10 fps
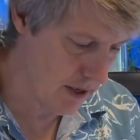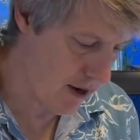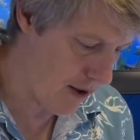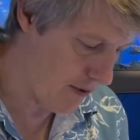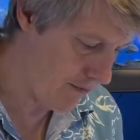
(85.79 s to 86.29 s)

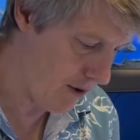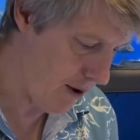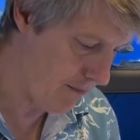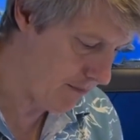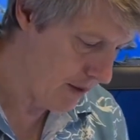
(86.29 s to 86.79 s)
They're
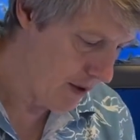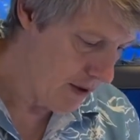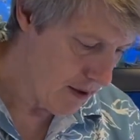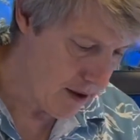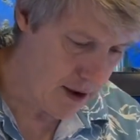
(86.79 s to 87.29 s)
from
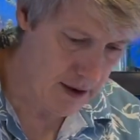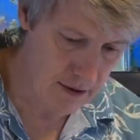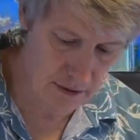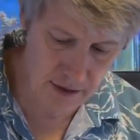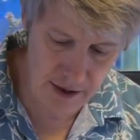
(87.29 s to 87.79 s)

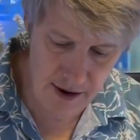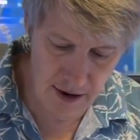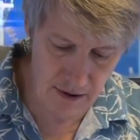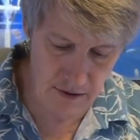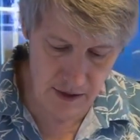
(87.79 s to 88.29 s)
Italy
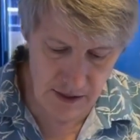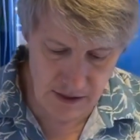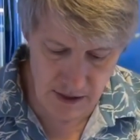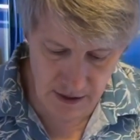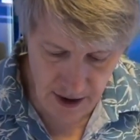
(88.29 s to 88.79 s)
and
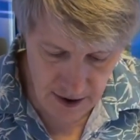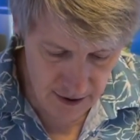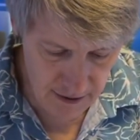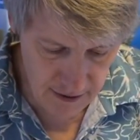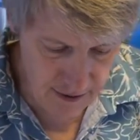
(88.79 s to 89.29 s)
Greece and that
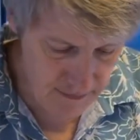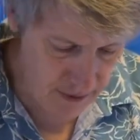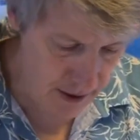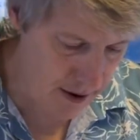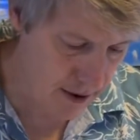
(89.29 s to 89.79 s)
area.
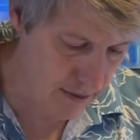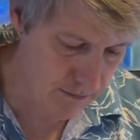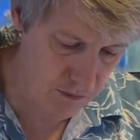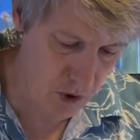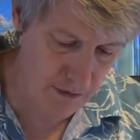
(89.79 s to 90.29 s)

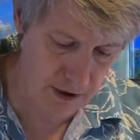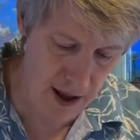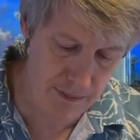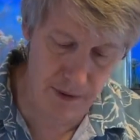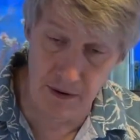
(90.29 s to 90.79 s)

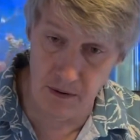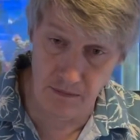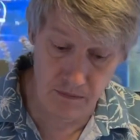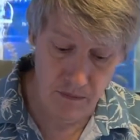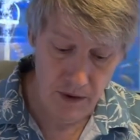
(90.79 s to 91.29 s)

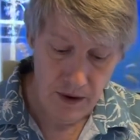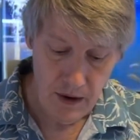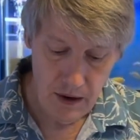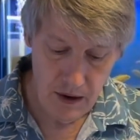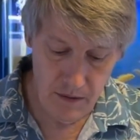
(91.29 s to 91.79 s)
Overlapping
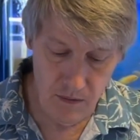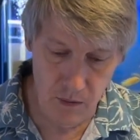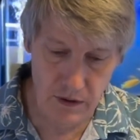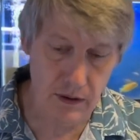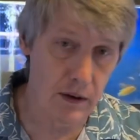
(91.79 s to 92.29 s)

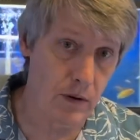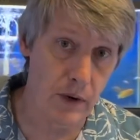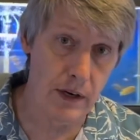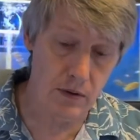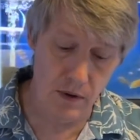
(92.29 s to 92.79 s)
with the
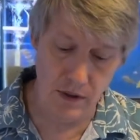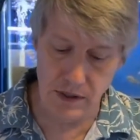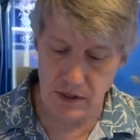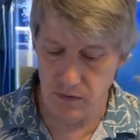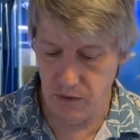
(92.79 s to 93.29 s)
Greek
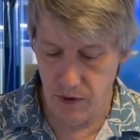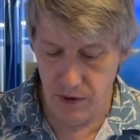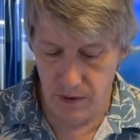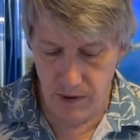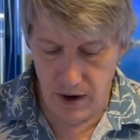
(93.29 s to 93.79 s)
tortoise for
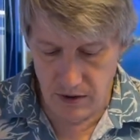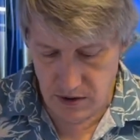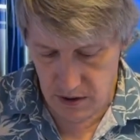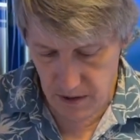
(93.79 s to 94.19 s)
their range.